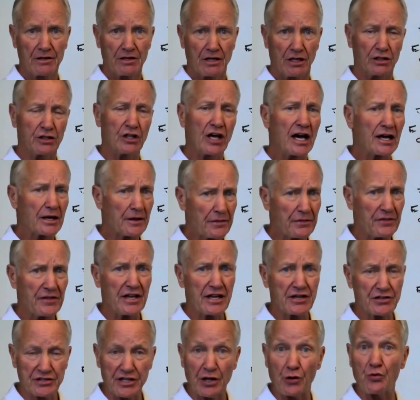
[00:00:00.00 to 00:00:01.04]
A lot of
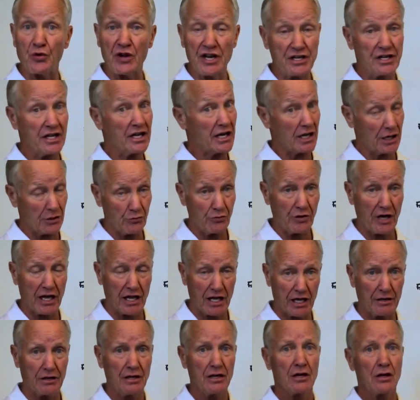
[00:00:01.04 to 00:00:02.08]
things that we did,
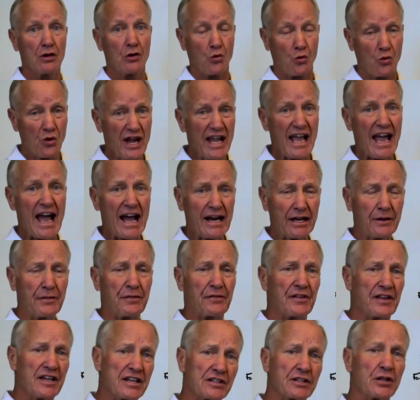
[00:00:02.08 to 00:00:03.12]
and we added
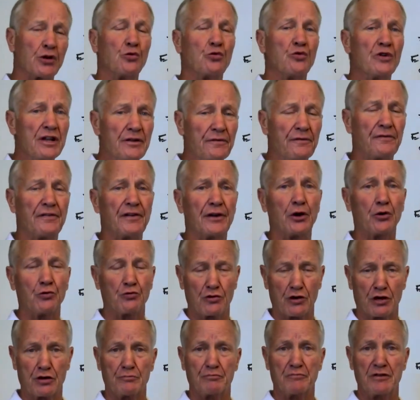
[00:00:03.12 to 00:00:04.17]
things that we felt
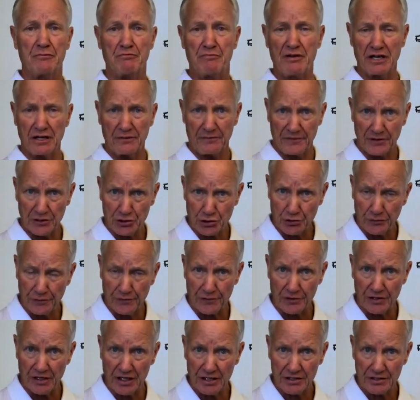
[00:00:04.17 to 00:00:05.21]
would be beneficial
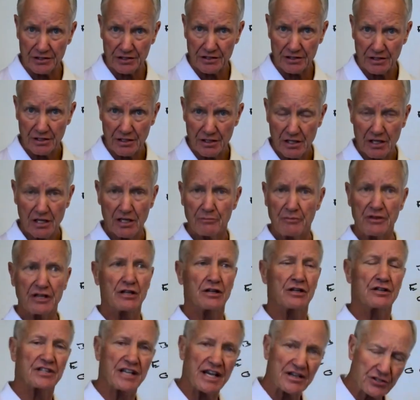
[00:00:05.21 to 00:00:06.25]
for us.
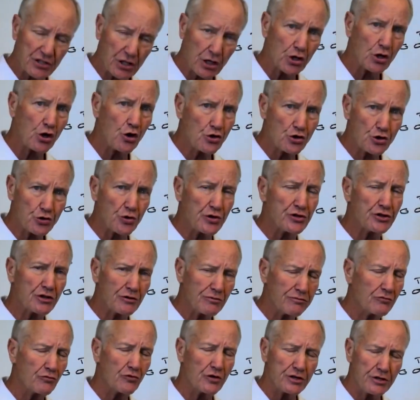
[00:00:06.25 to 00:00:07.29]
Because as a coach, when
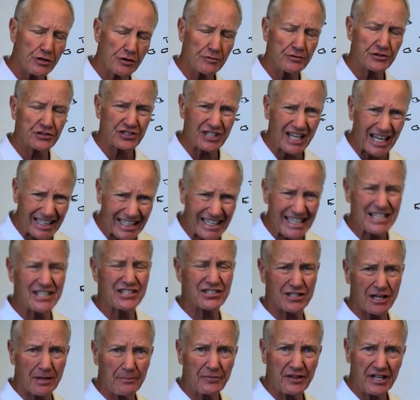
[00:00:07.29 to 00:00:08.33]
you're selling
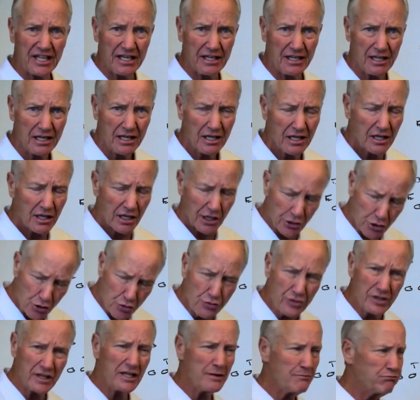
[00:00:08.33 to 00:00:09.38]
something, you
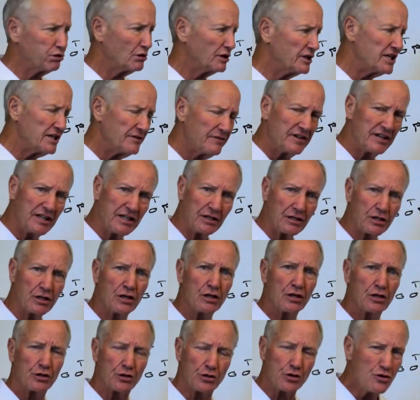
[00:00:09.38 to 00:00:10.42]
really believe in it,
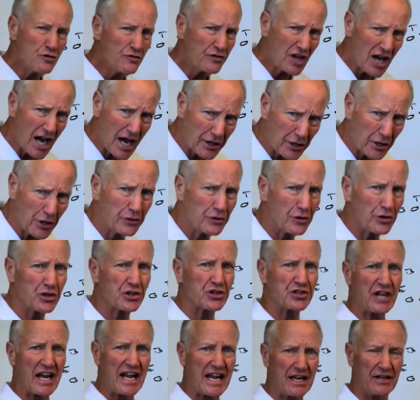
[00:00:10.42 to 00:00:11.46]
you've got to
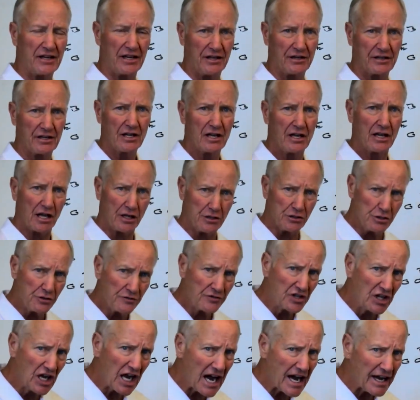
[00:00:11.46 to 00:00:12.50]
understand it. And
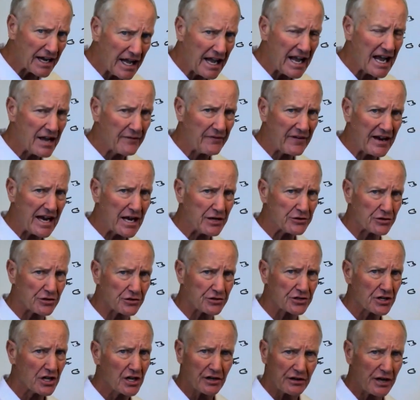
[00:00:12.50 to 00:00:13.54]
you've got to have
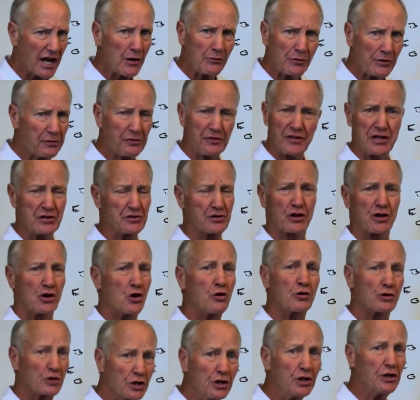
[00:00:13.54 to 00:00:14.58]
answers, not when things are
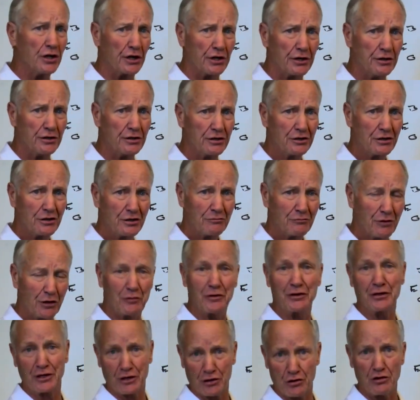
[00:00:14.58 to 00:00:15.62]
going good, but
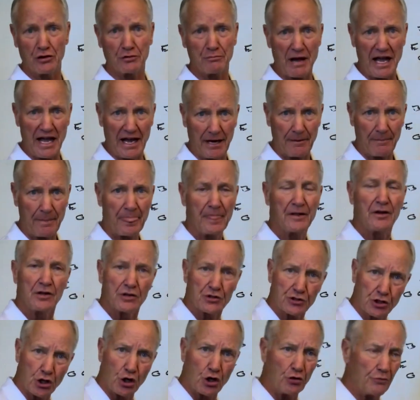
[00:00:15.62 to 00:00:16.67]
when they're going bad.
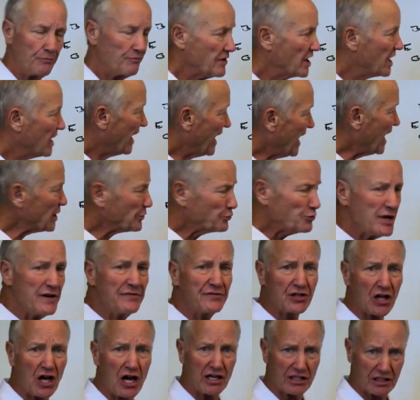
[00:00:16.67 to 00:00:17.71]
So as
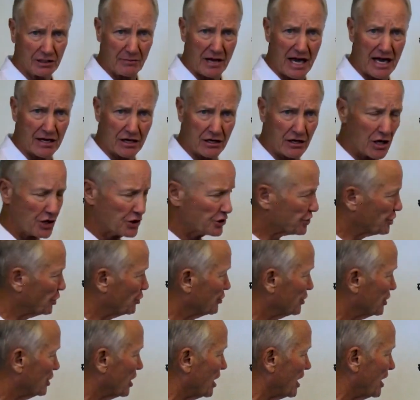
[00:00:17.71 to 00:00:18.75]
we've talked about in our
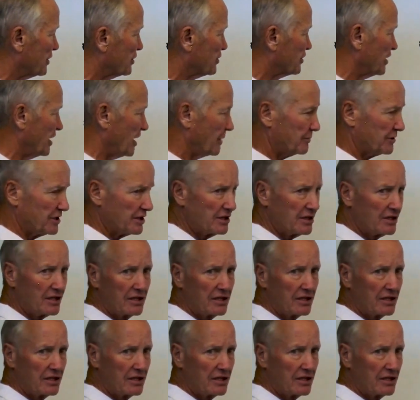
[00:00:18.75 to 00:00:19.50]
zone concept,